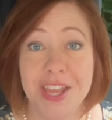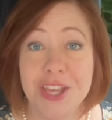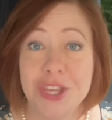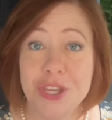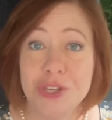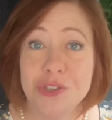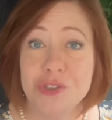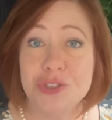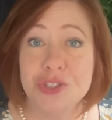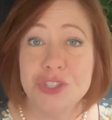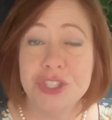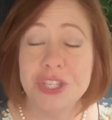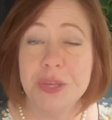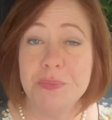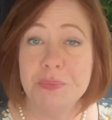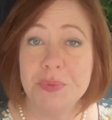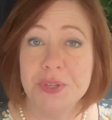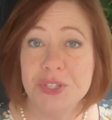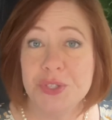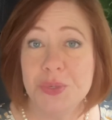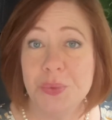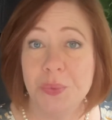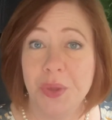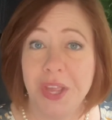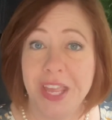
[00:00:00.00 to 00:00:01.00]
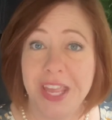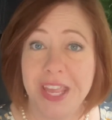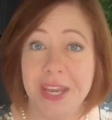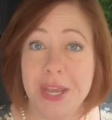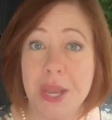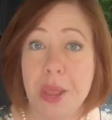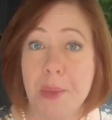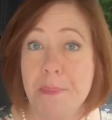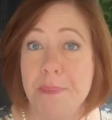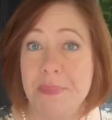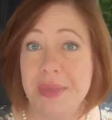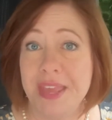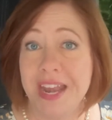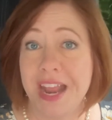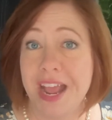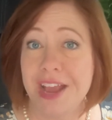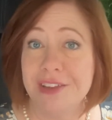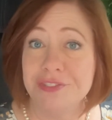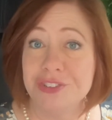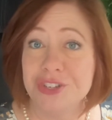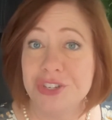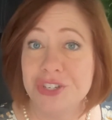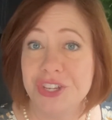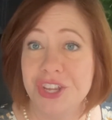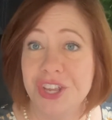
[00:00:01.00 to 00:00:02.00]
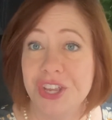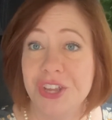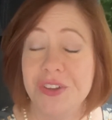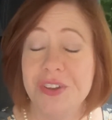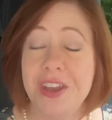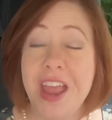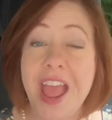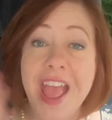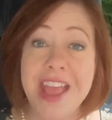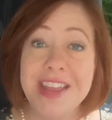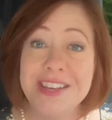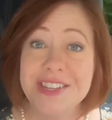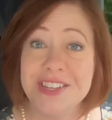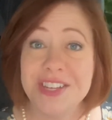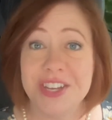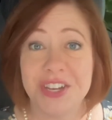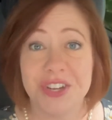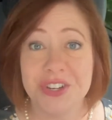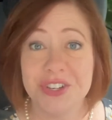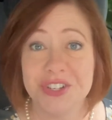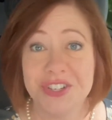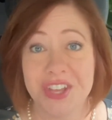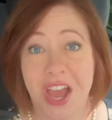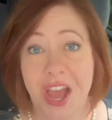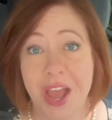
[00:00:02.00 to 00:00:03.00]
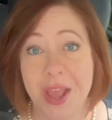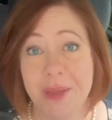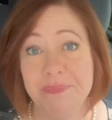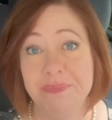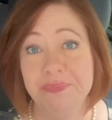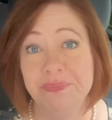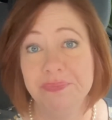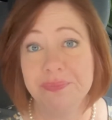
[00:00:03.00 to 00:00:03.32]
usually between mid-afternoon and dinner time.